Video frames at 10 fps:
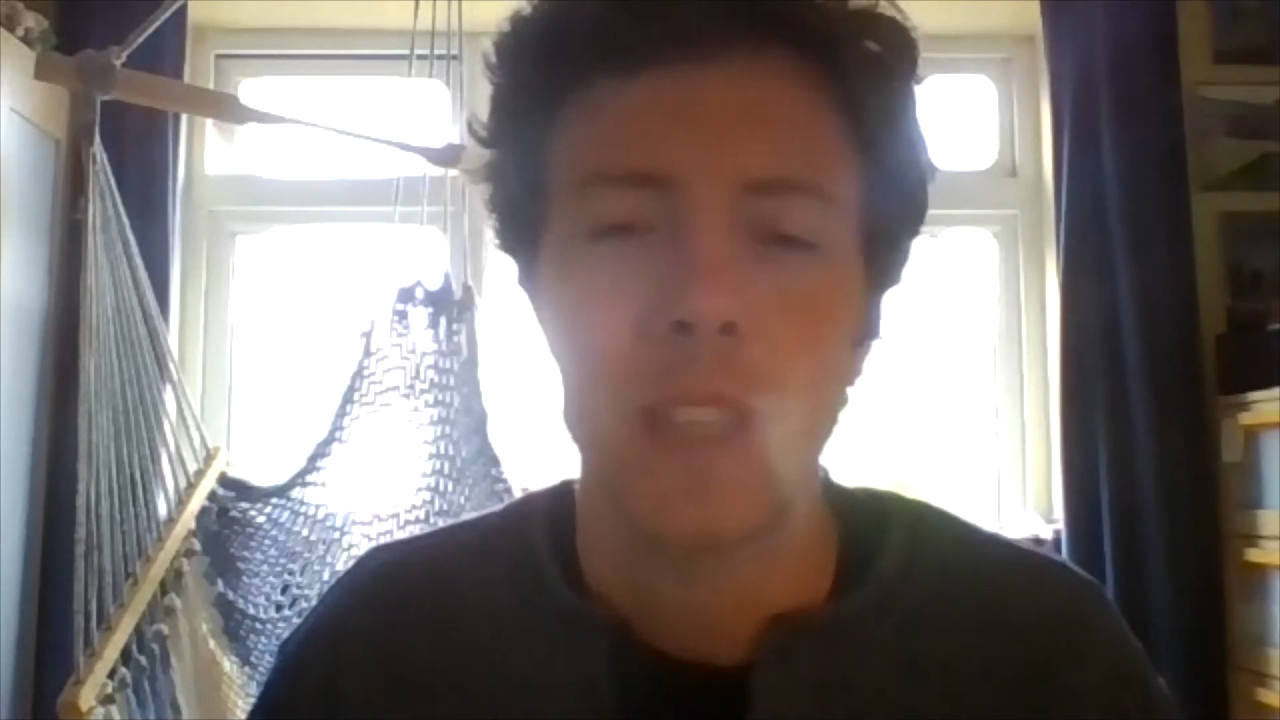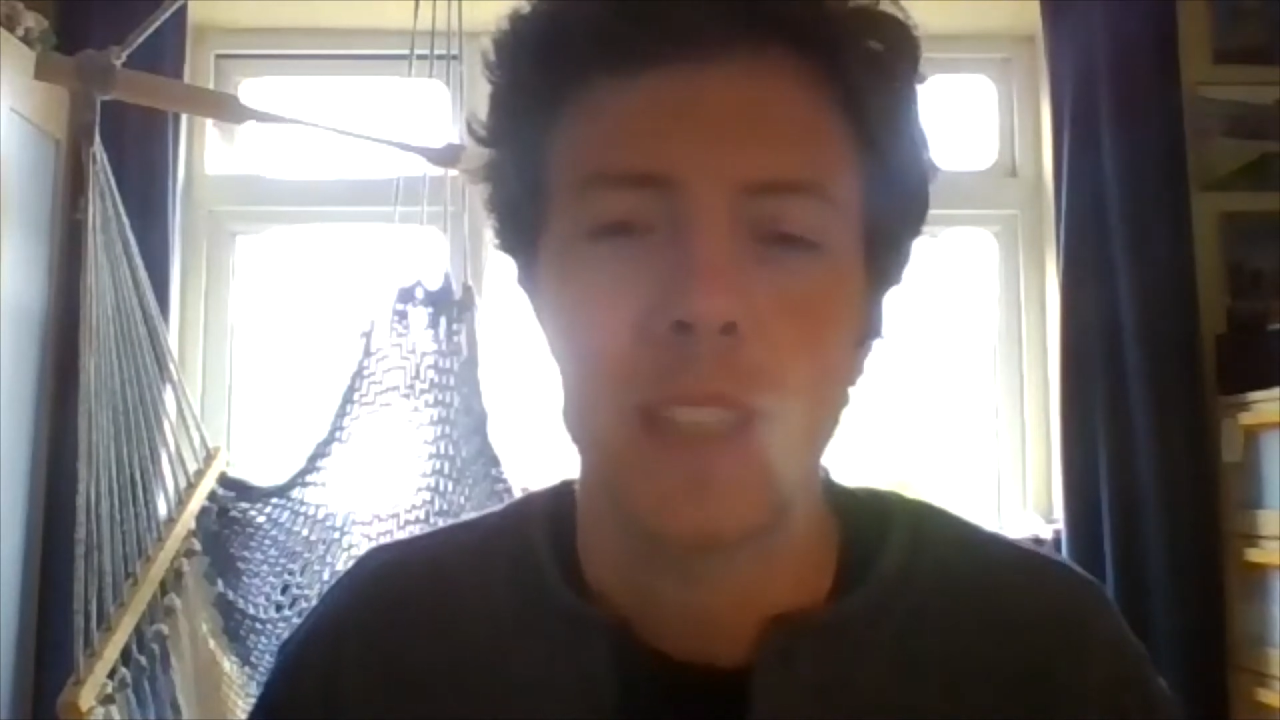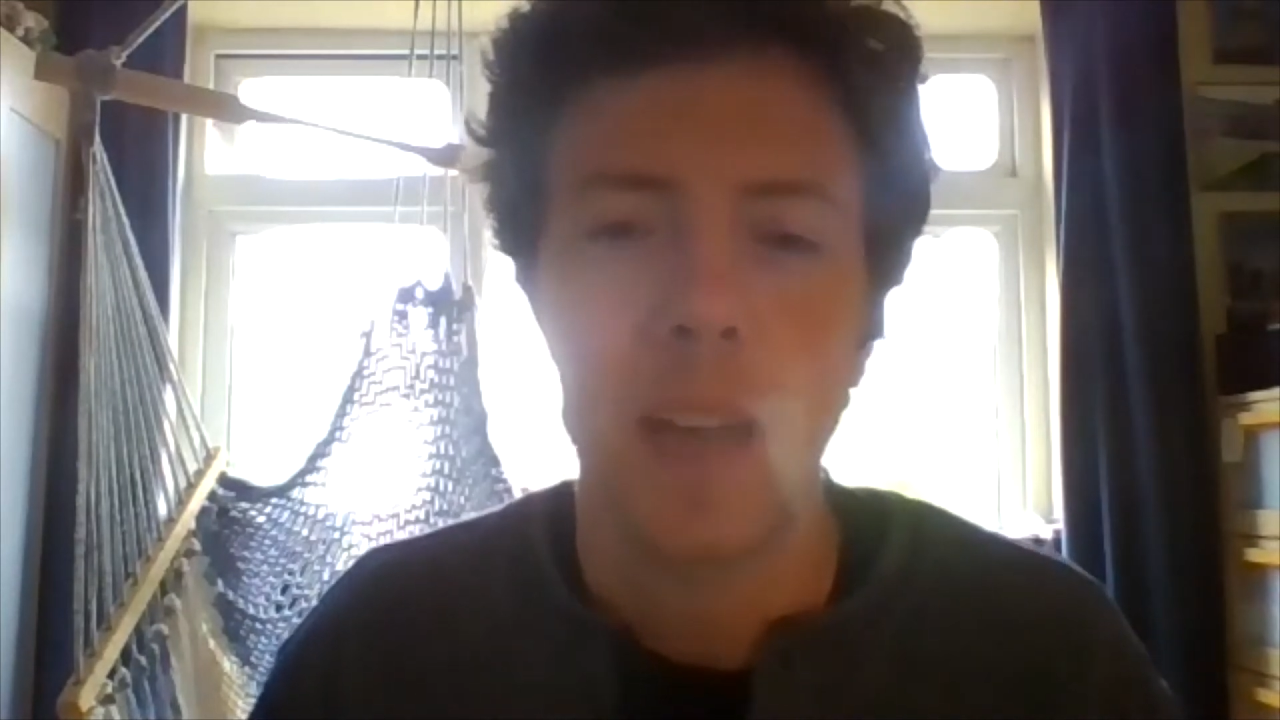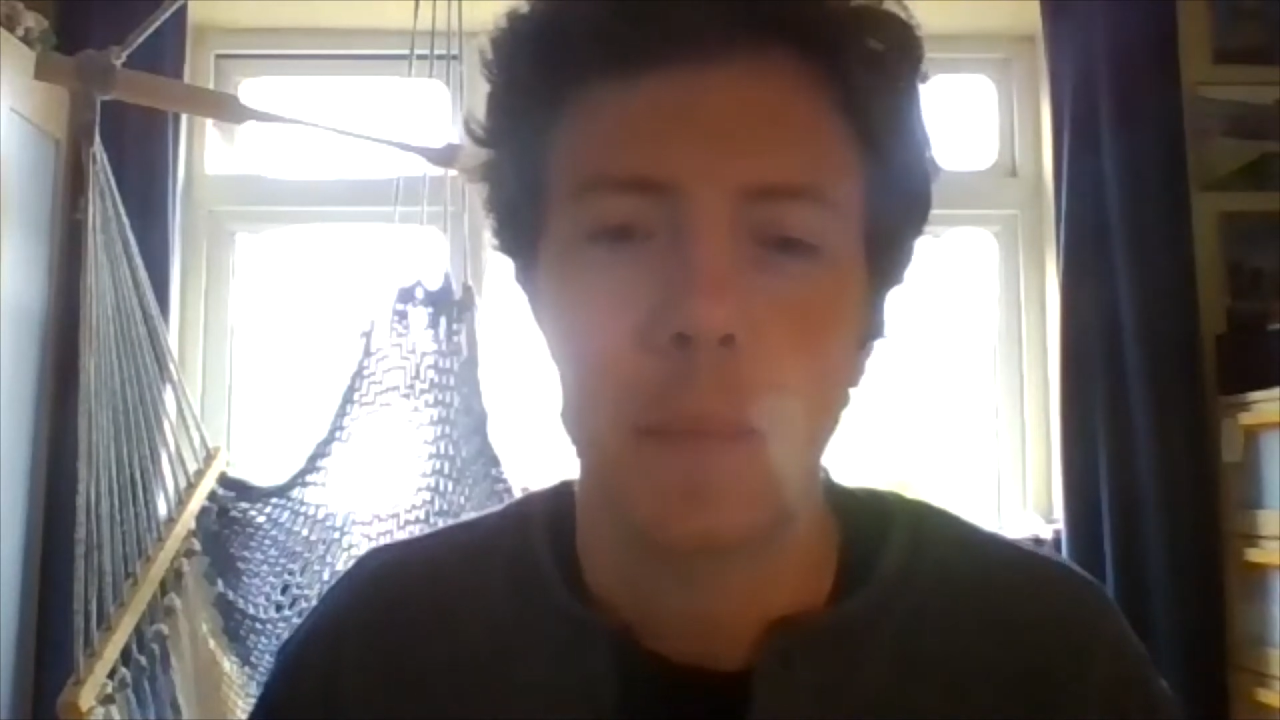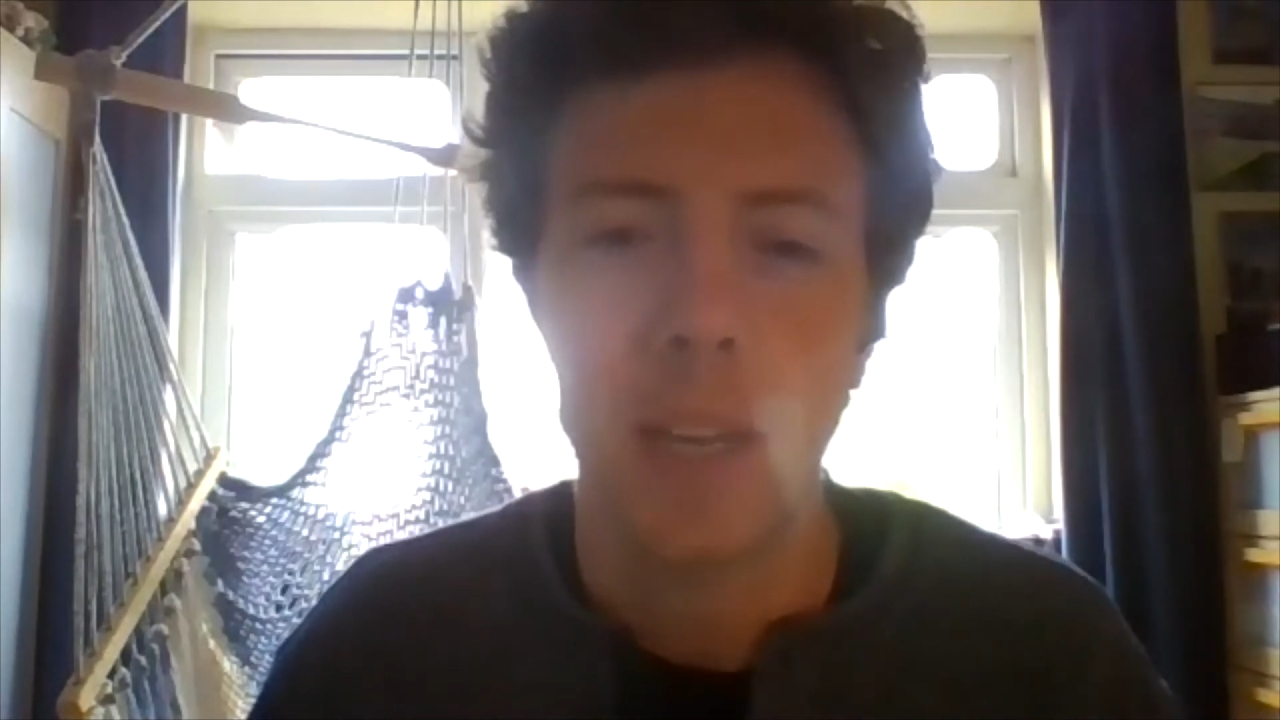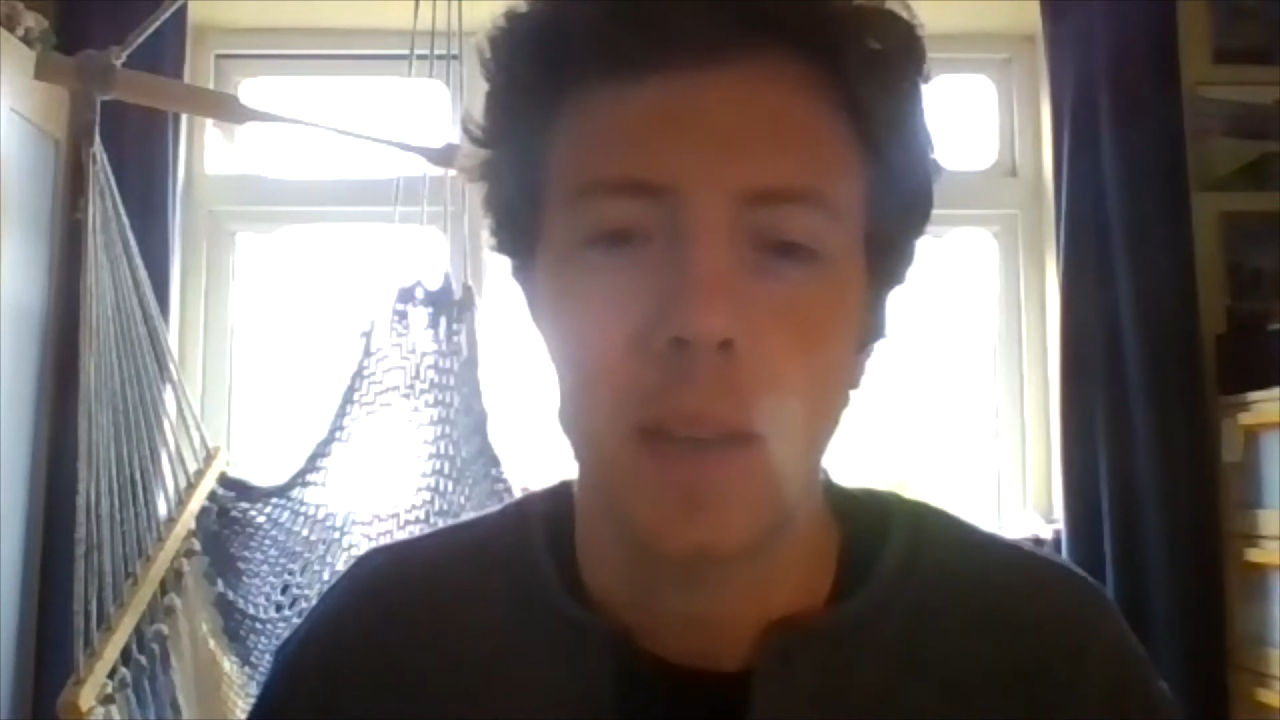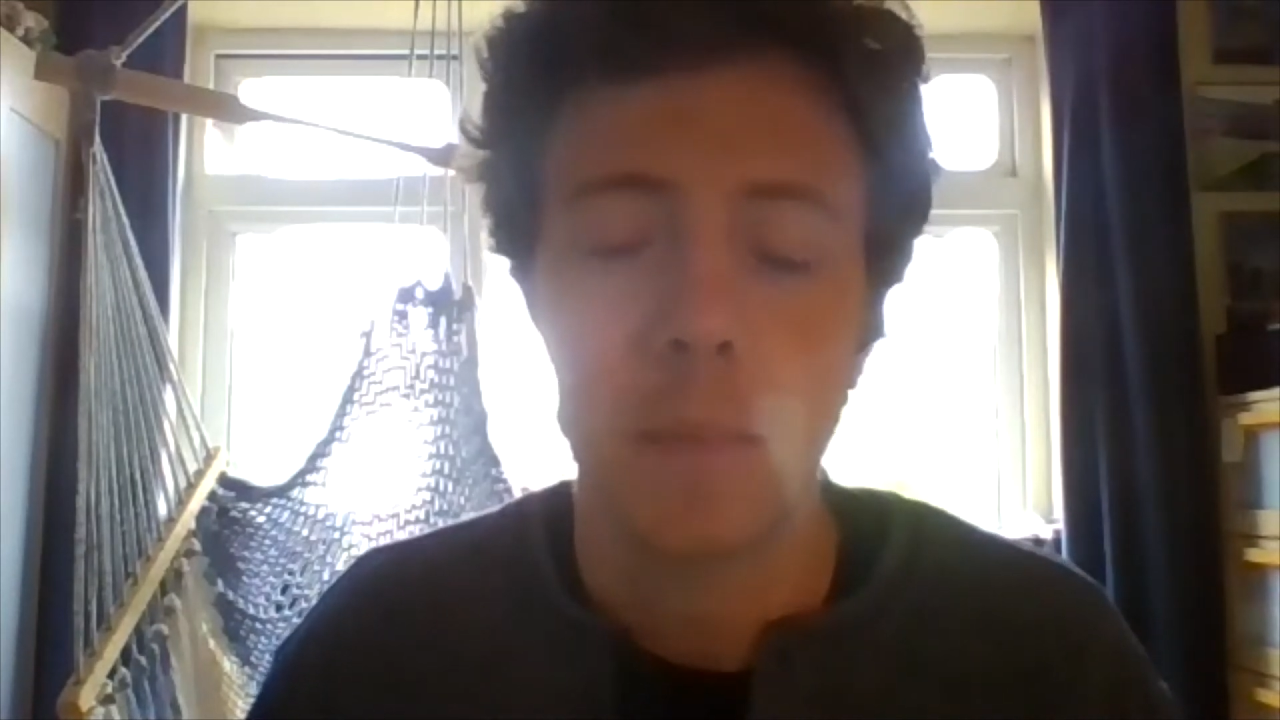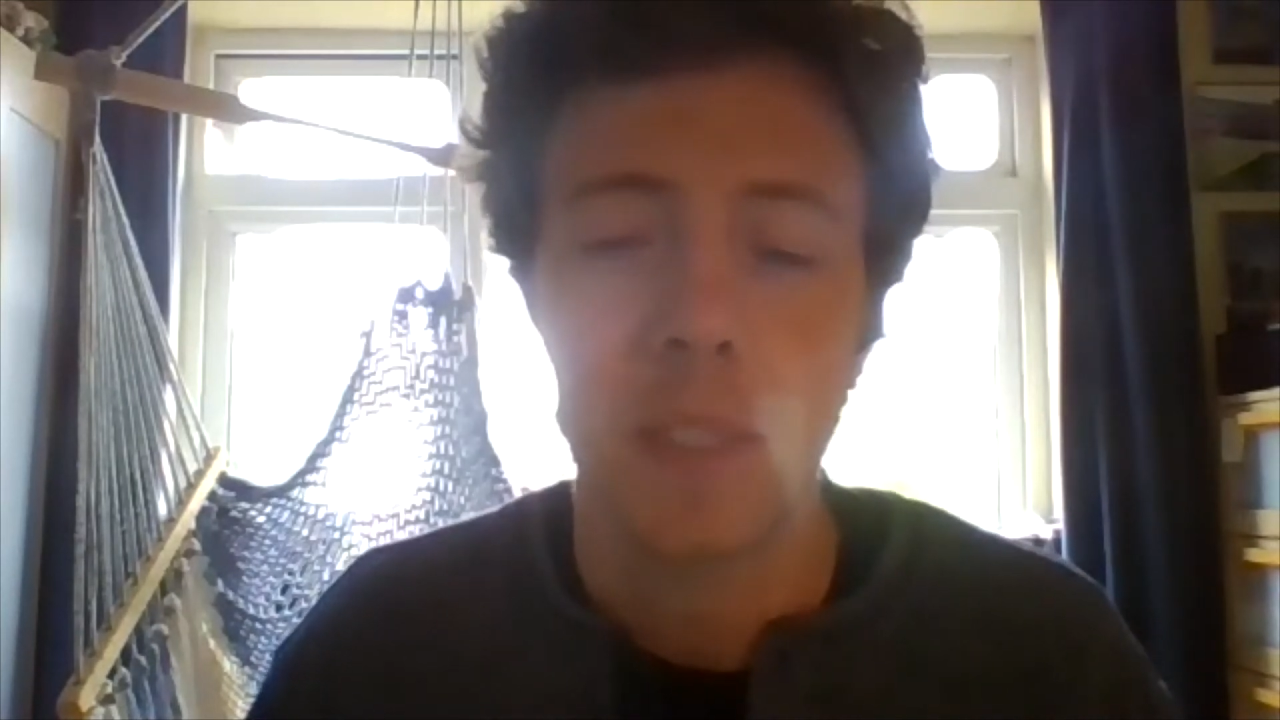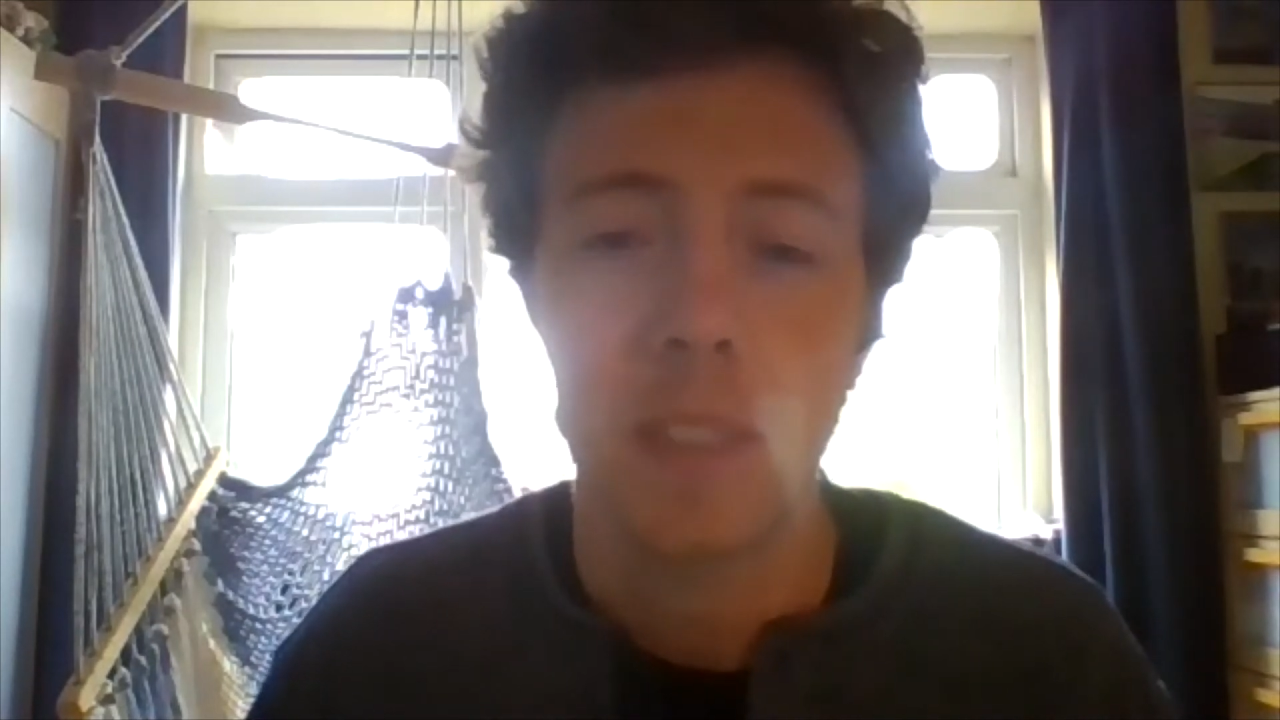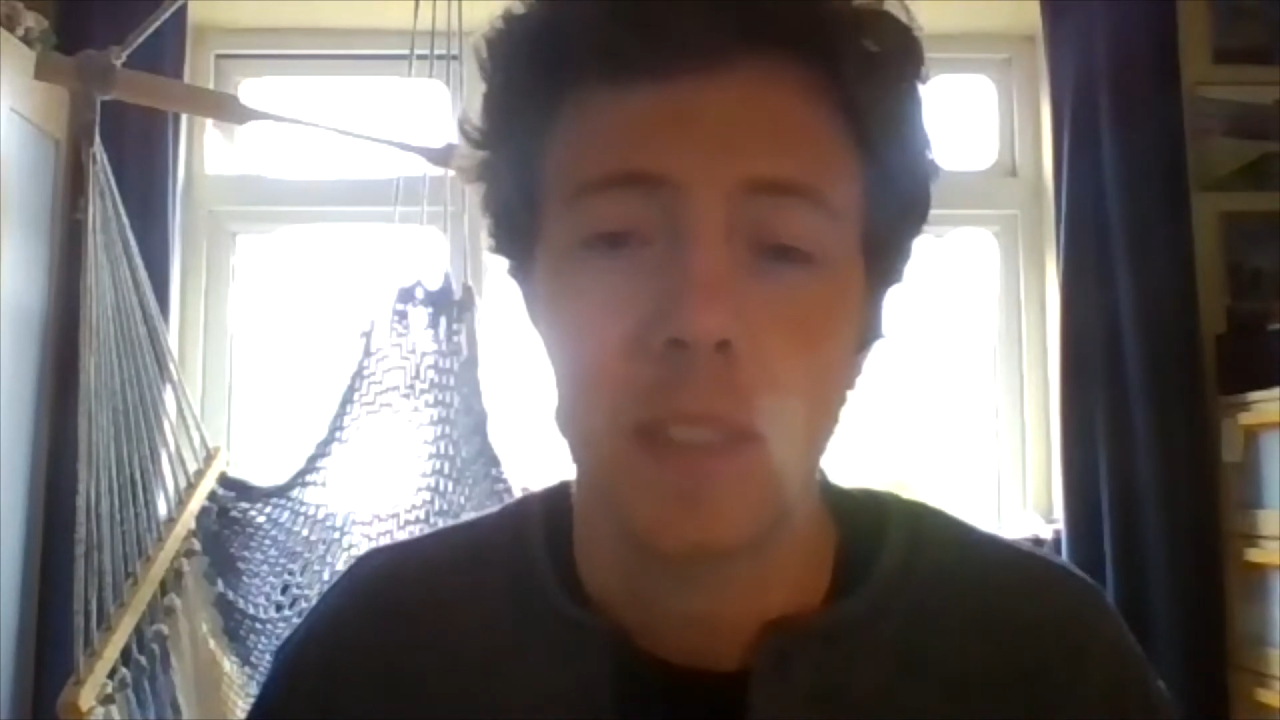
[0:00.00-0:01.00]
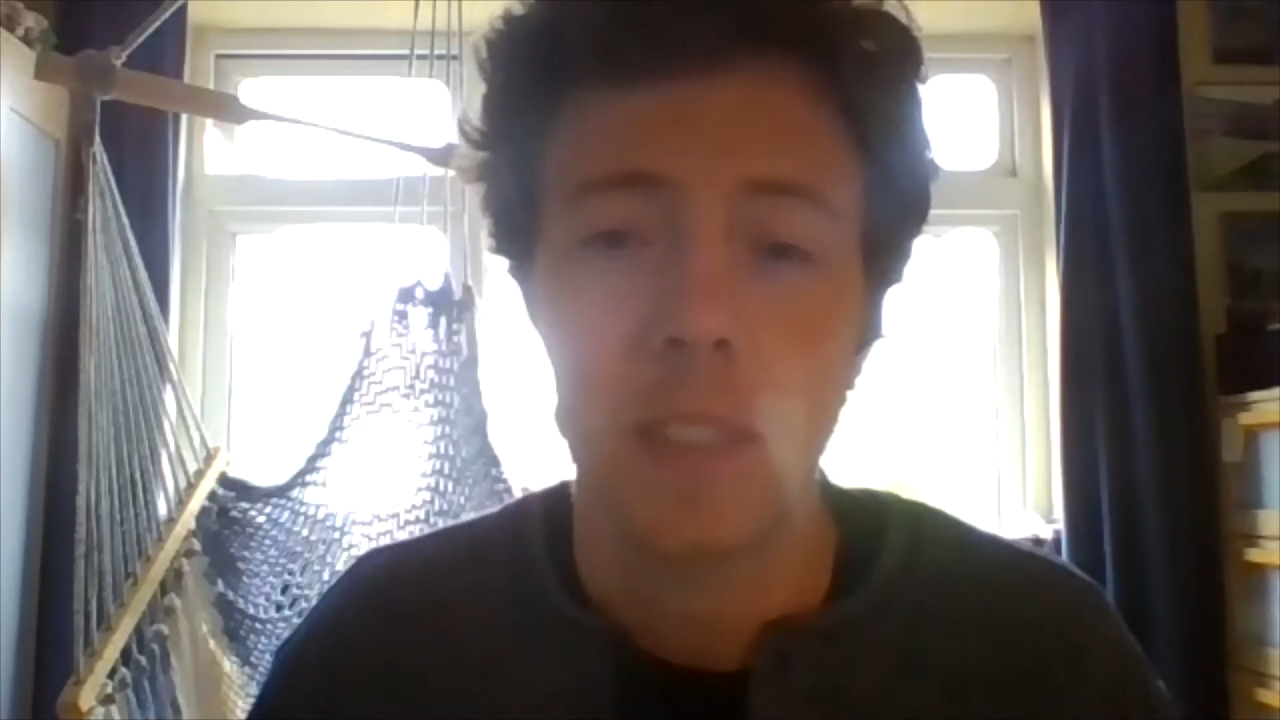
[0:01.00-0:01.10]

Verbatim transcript: the time comes,